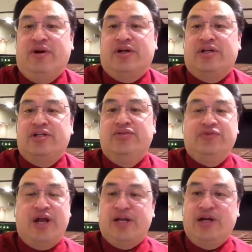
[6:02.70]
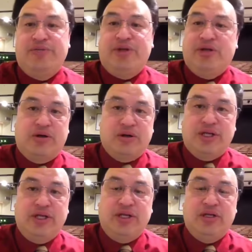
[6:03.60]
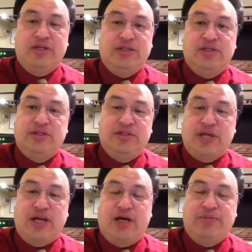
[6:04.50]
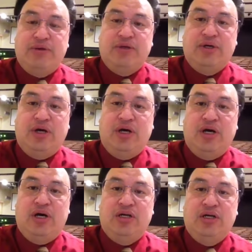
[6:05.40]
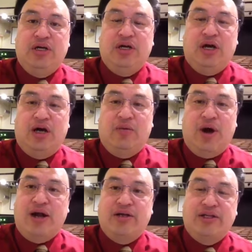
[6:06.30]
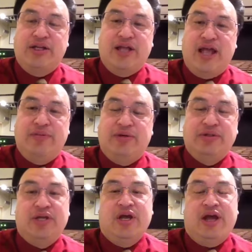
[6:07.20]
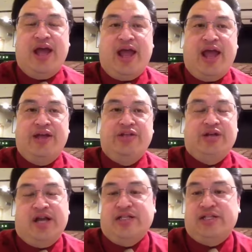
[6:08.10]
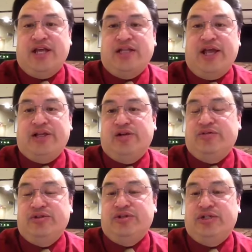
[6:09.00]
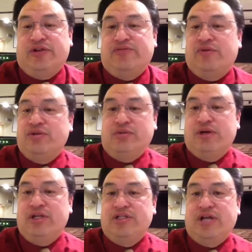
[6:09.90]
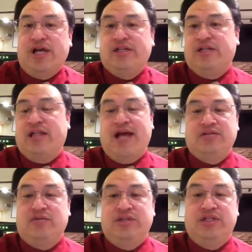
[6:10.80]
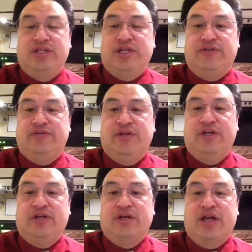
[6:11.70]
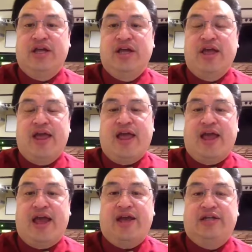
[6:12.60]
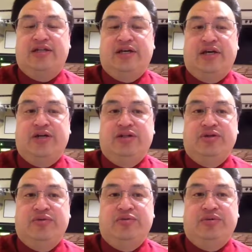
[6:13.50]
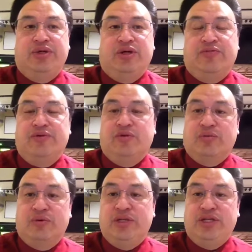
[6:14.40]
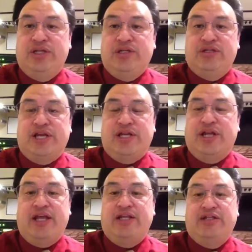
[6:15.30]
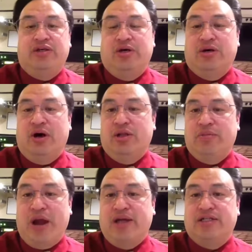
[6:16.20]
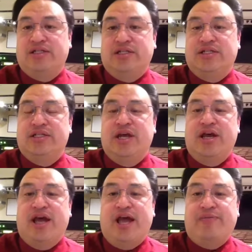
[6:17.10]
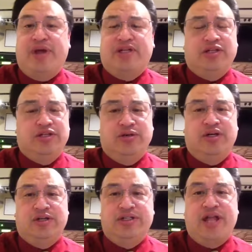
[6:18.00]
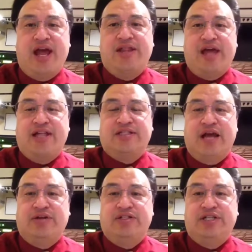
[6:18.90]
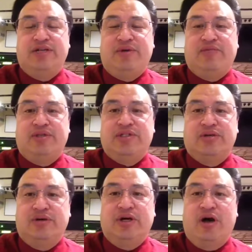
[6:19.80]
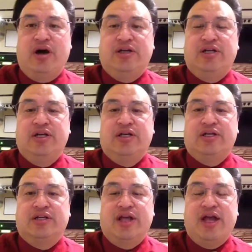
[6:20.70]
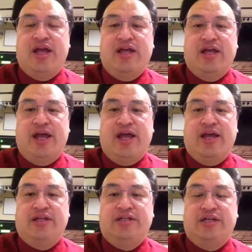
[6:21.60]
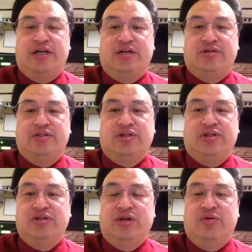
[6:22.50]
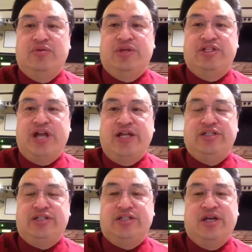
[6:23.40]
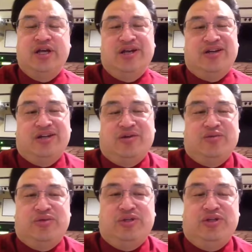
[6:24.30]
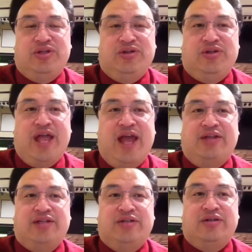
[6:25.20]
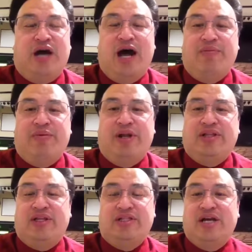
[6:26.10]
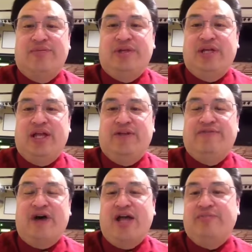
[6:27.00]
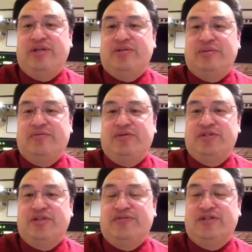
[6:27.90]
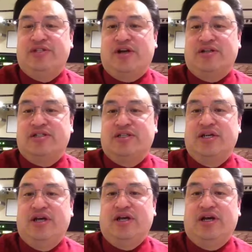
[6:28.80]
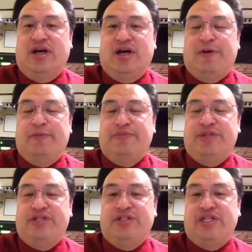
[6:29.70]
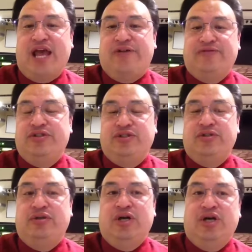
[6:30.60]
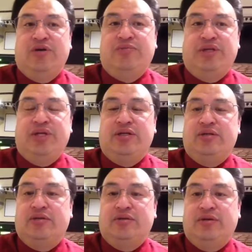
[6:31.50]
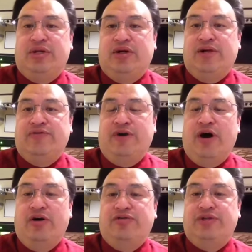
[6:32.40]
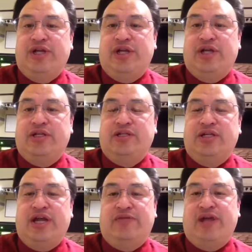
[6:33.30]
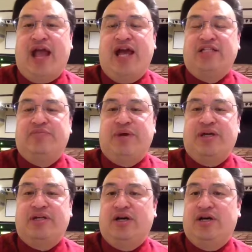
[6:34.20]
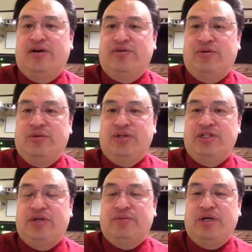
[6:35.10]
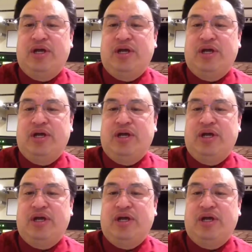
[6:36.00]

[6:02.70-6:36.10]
work. You've got to come in early to do setup, wiring the cables, and you got to stay late. You're usually the first one on site and the last one to leave. Okay, and you know, if you were really dedicated, you go to all the practices and make sure you understand that sound team and what's going on. Okay, and so you know the changes. You know, you can't operate this coming in 5 minutes before service starts. You just have to be, you know, involved in every aspect of the worship,